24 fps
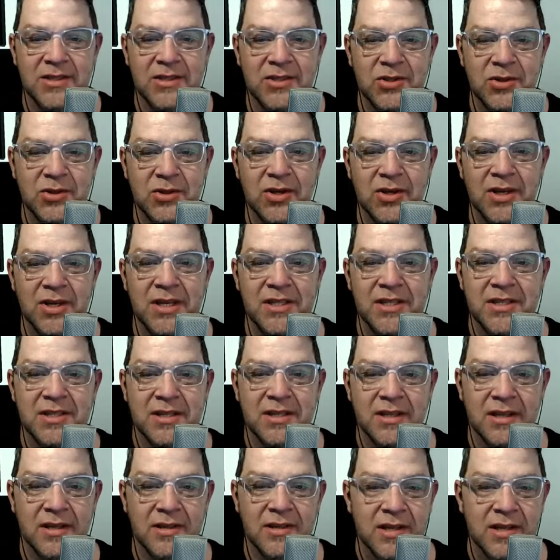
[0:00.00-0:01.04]

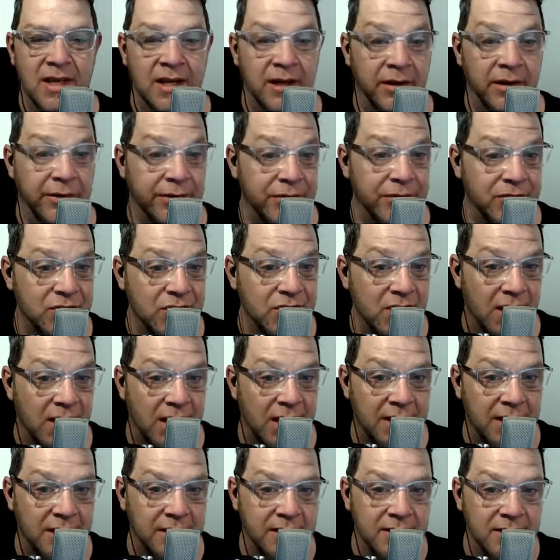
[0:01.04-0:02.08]
Joyce, saying hello to
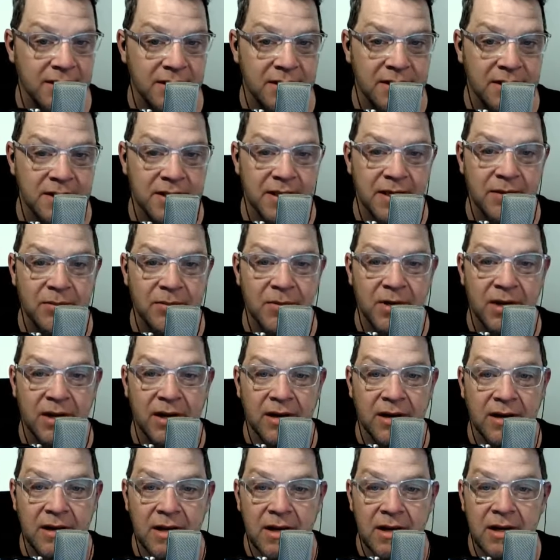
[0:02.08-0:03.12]
Scott. Good to see him
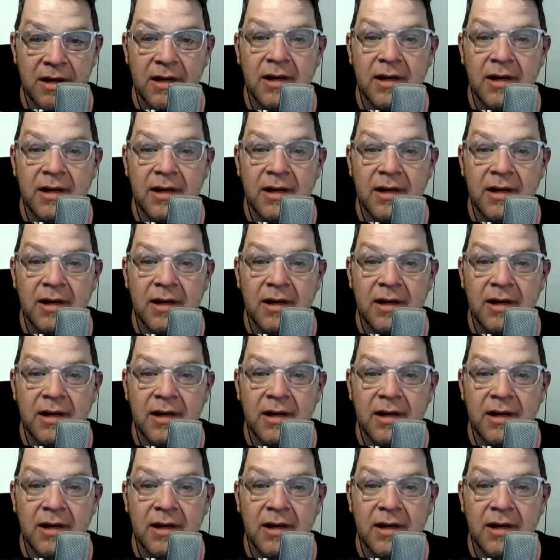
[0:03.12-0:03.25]
there.